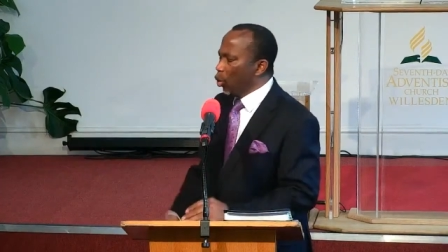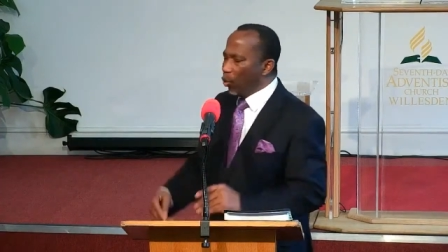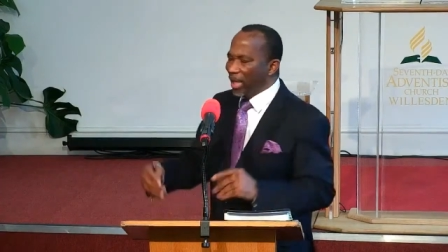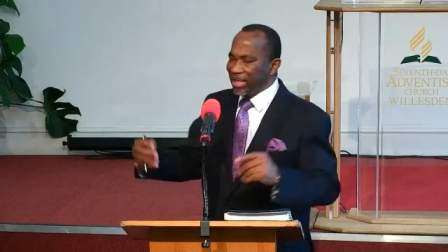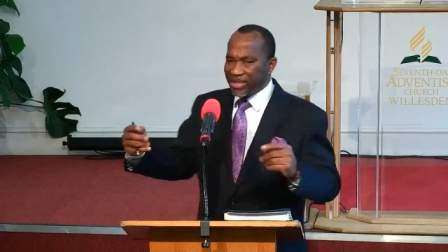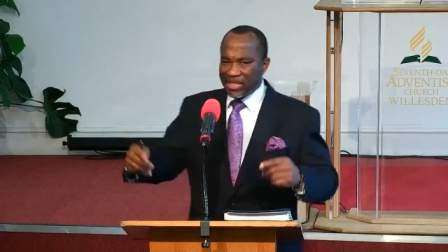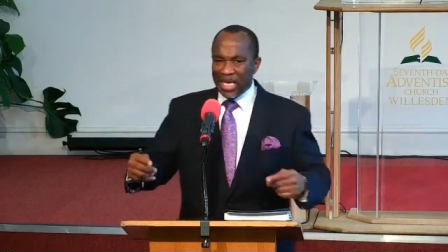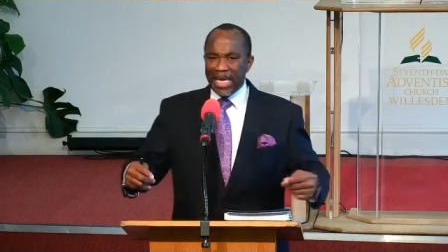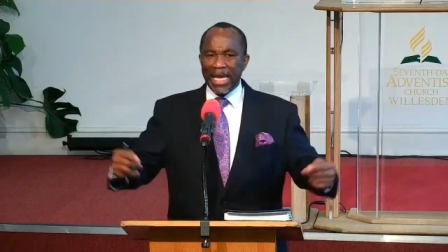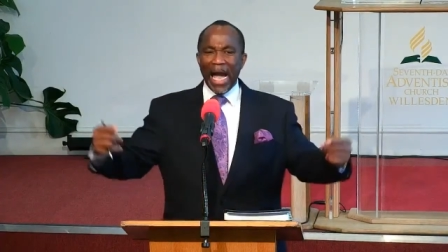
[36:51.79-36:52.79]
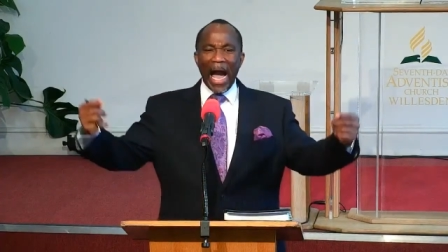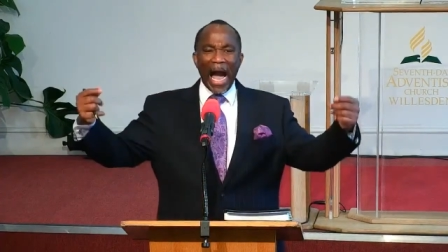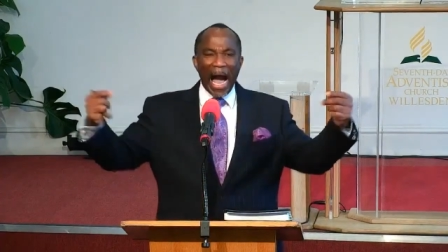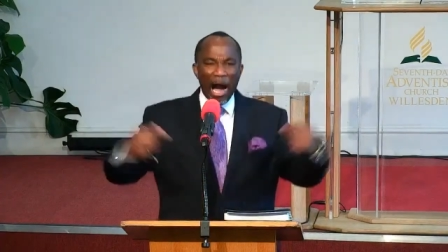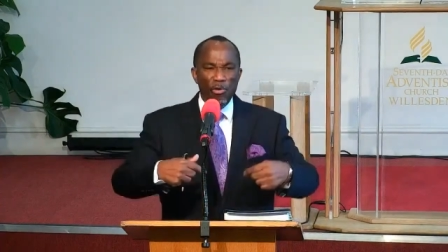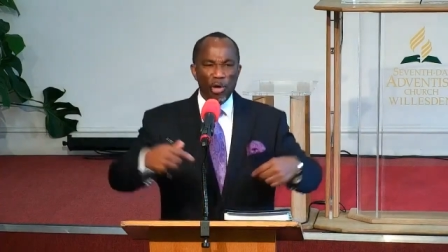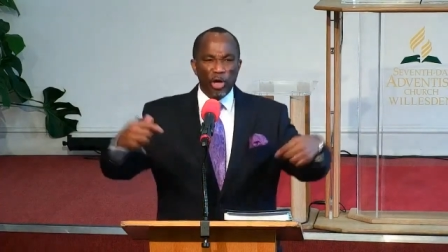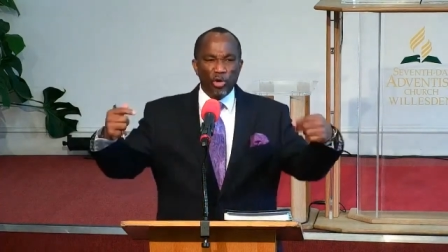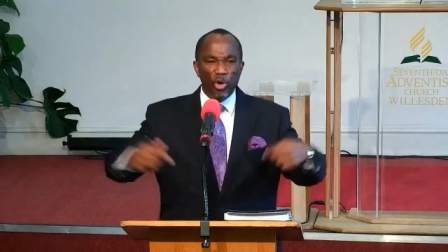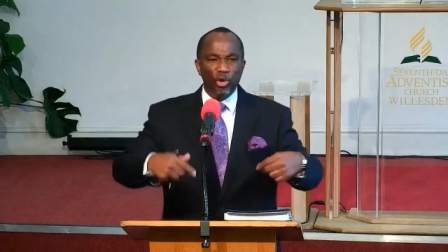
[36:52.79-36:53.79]
will see
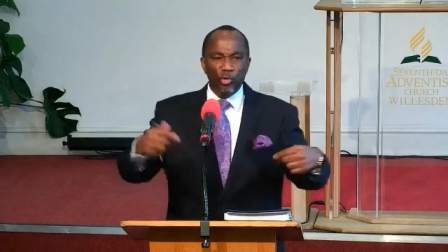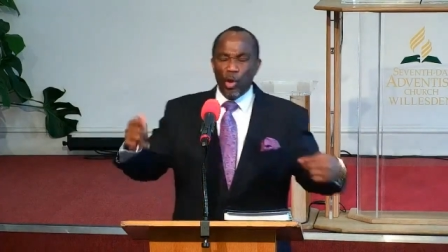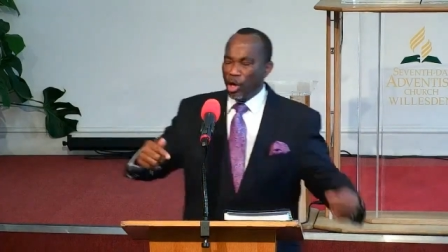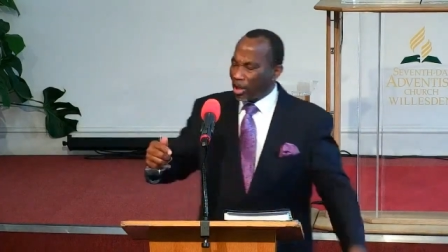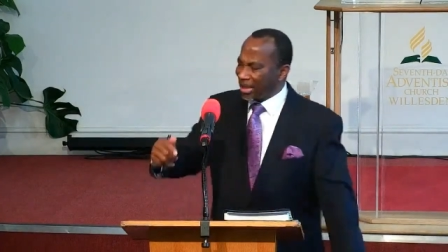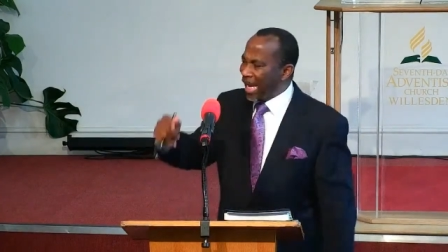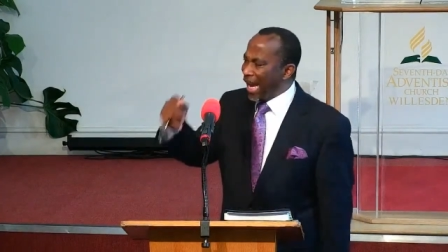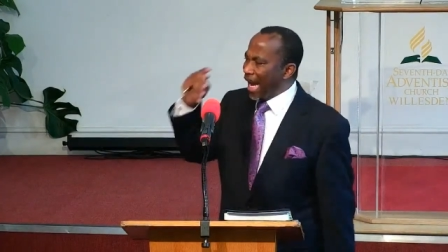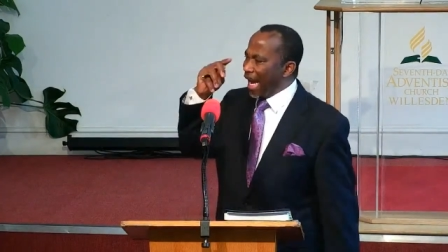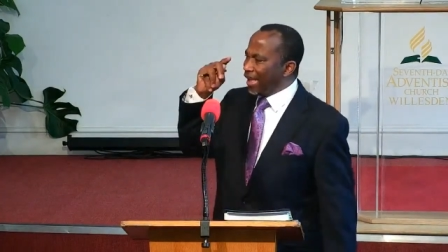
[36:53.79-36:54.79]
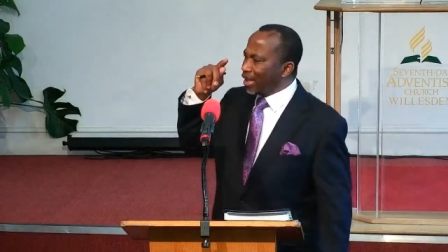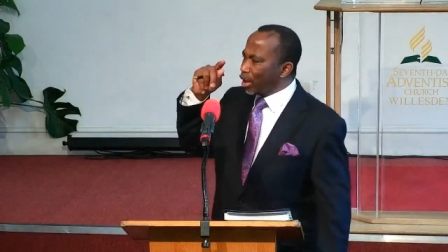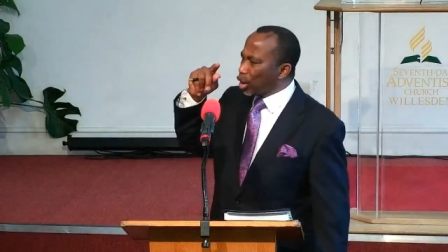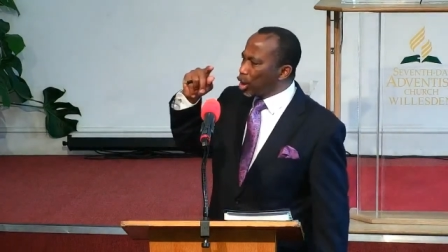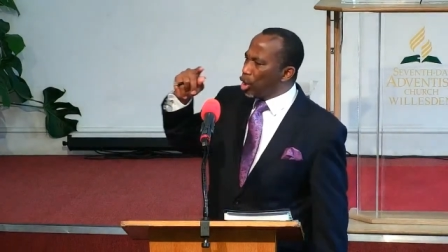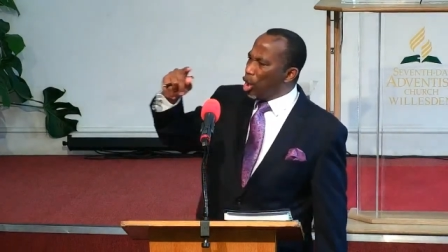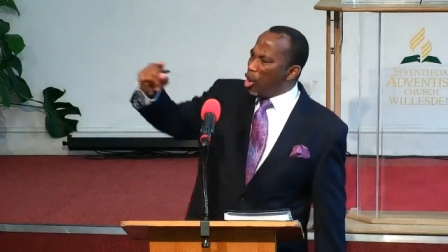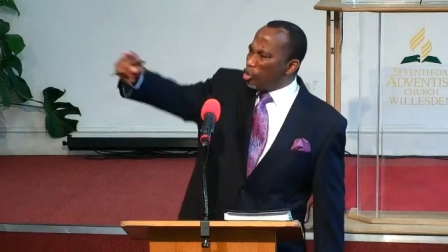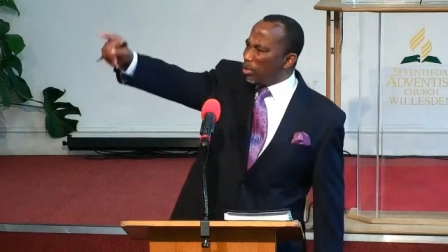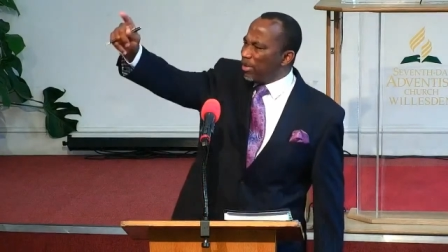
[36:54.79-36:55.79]
our good work and
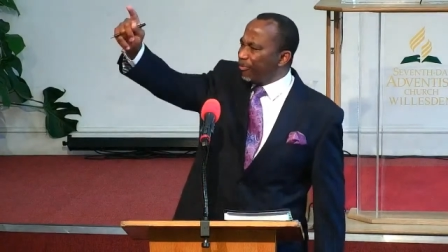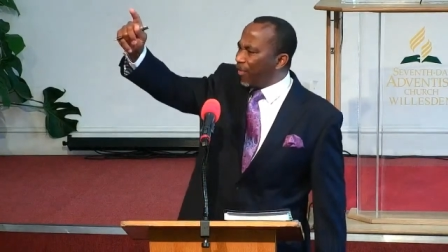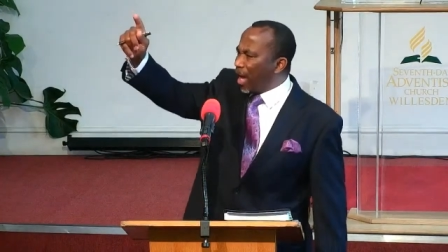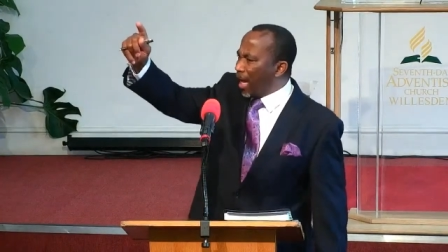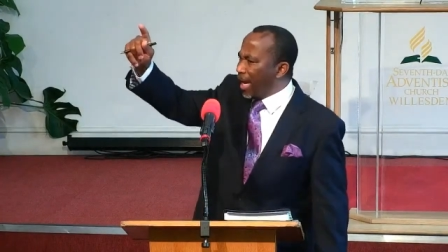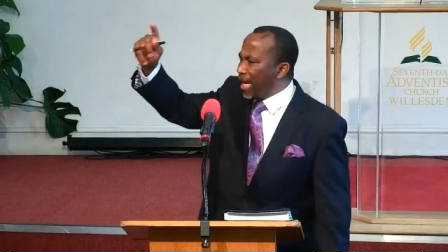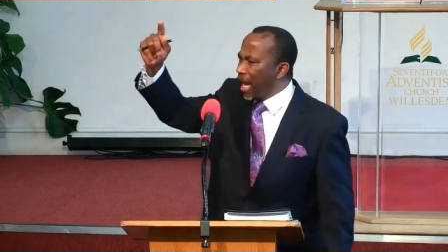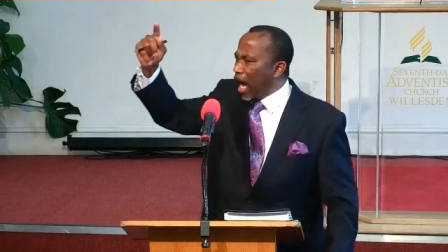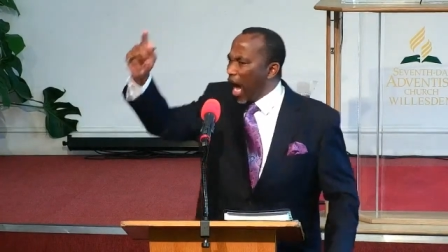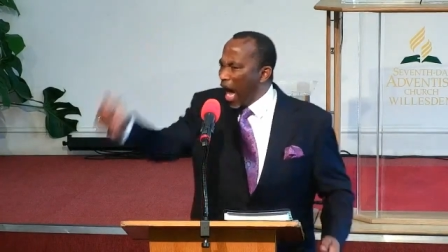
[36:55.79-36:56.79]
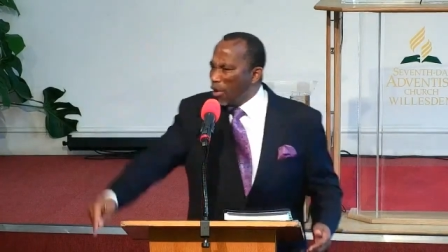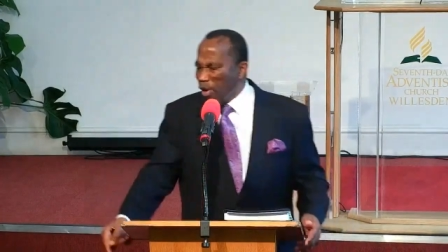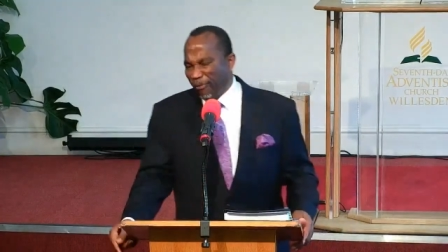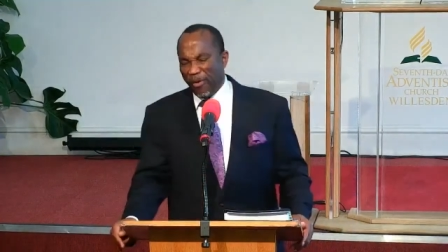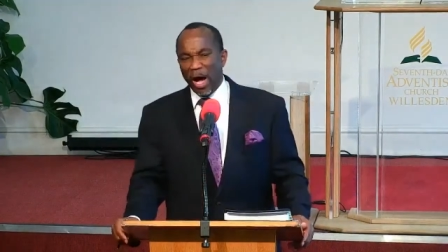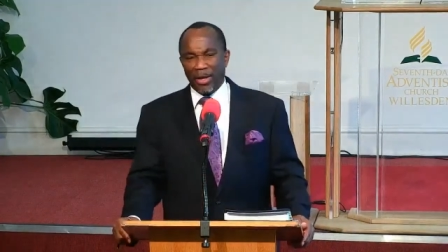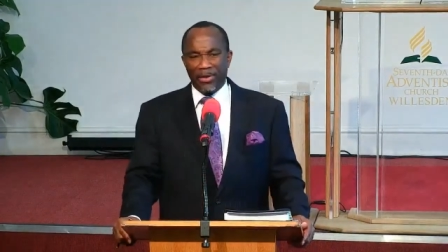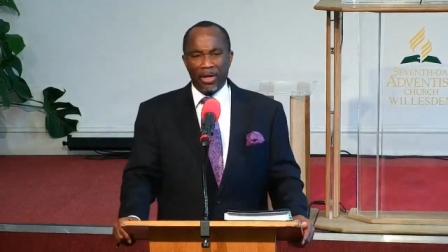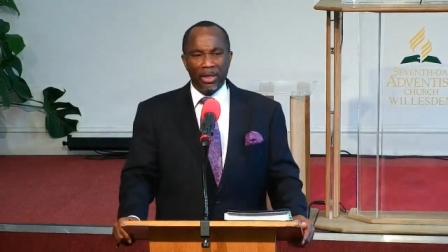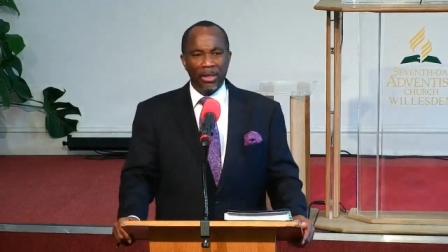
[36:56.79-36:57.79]
glorify our
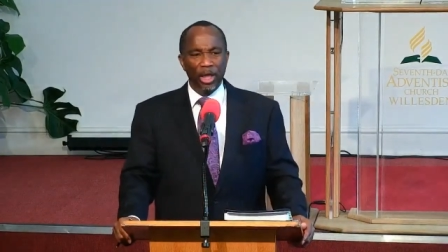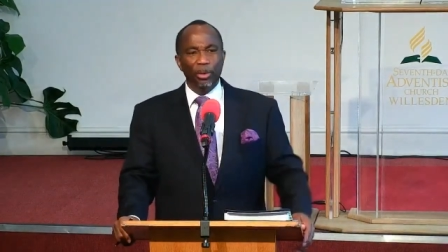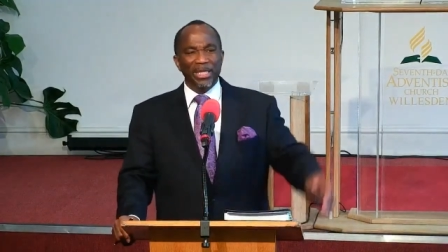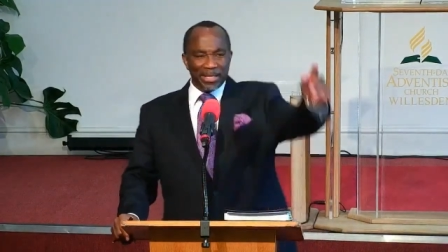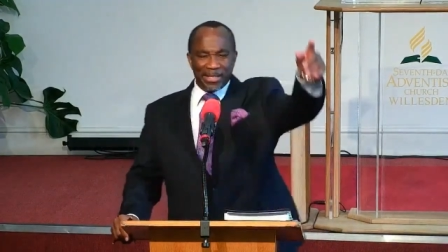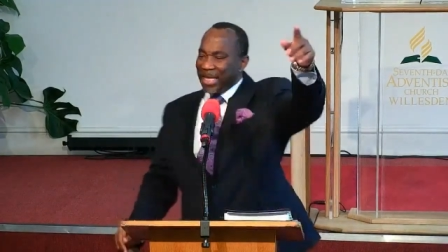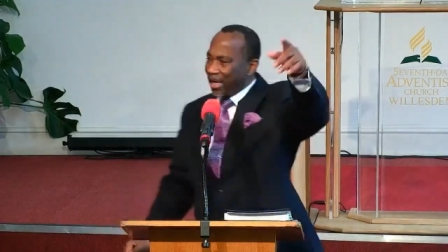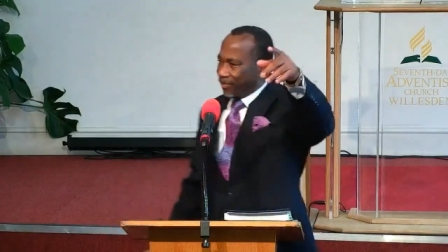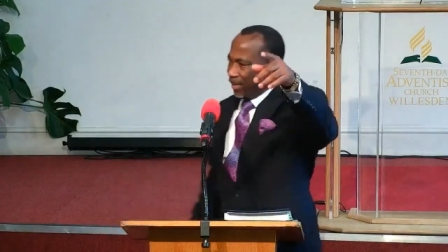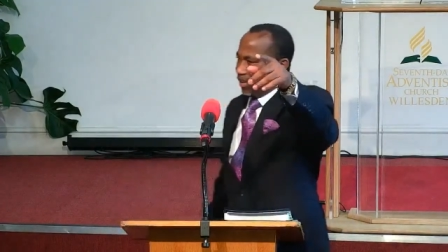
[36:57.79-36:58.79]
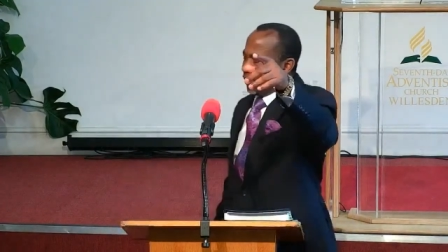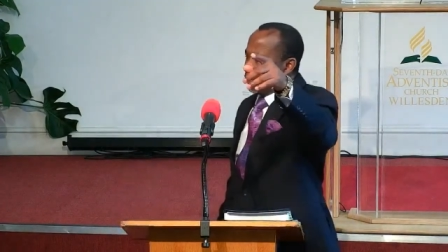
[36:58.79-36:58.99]
Father which is in heaven.